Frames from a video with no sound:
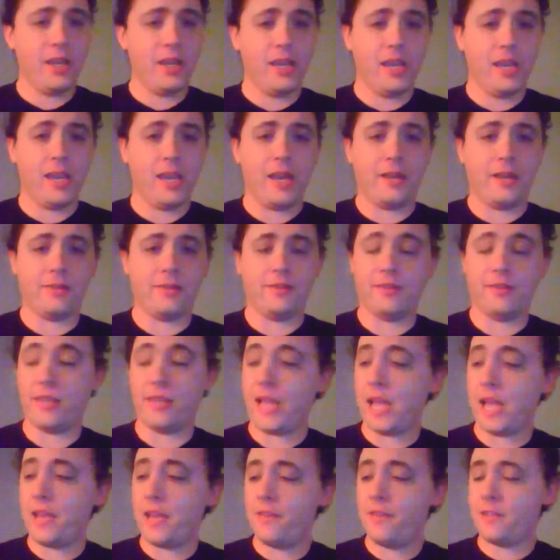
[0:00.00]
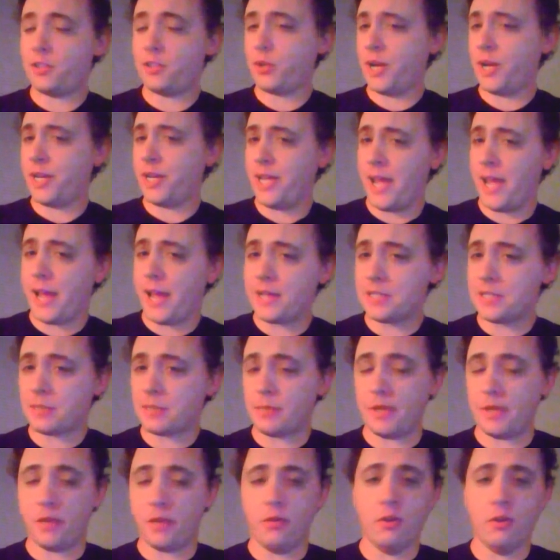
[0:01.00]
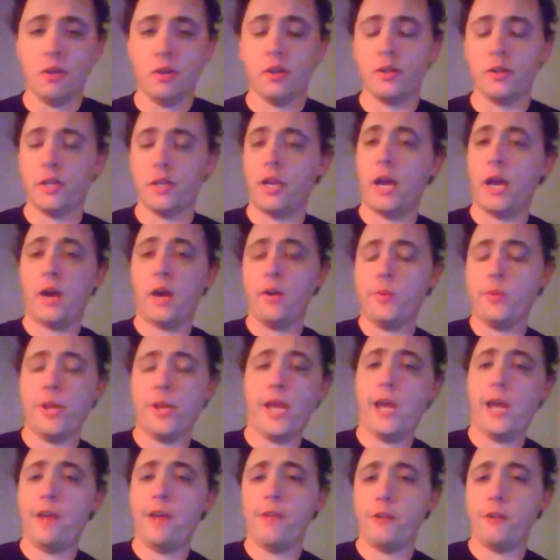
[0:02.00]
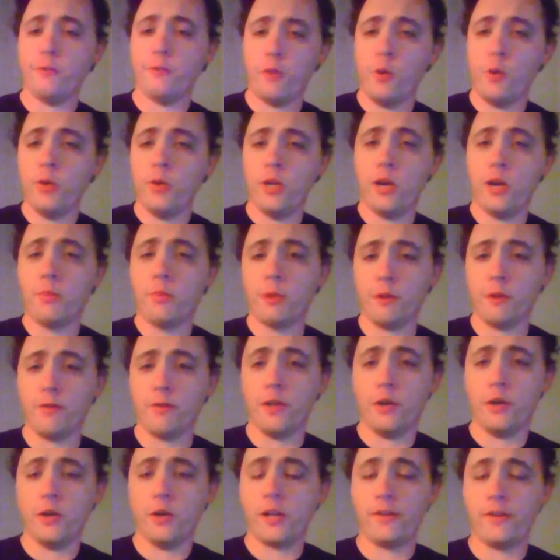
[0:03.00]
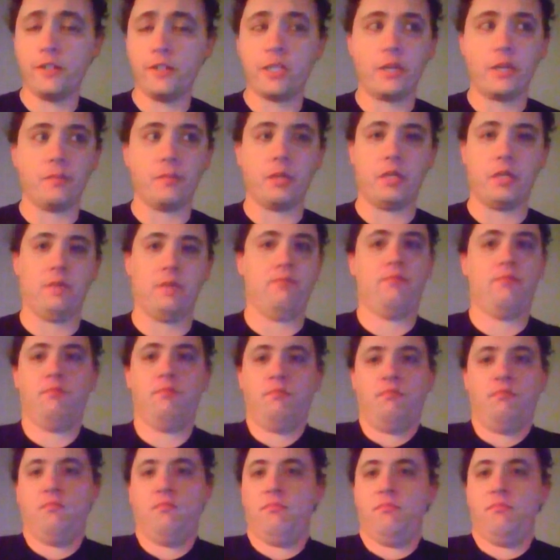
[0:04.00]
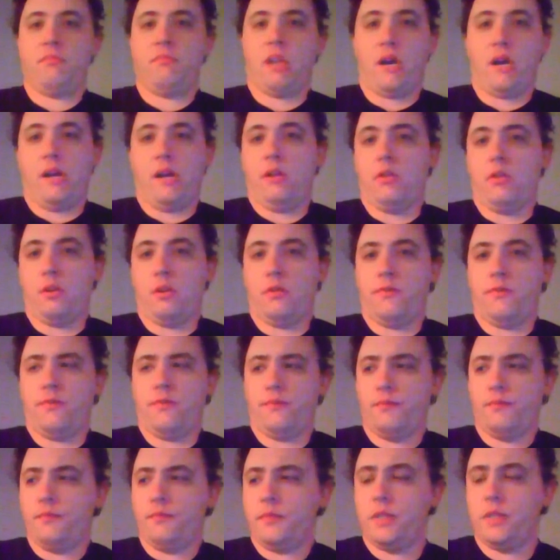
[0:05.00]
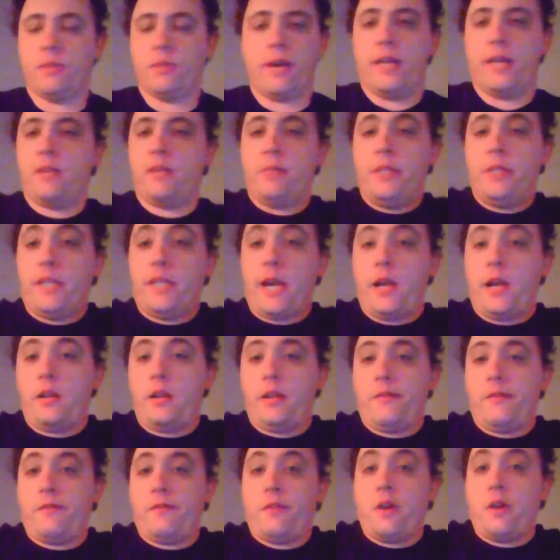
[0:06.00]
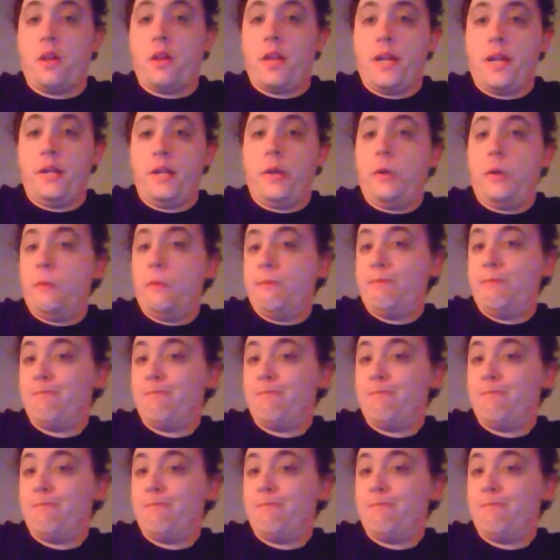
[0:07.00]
And the guy even tried to ask me, oh, then how do we have your phone number if you don't give it to anybody? I don't know. You randomly dialed it for all I know.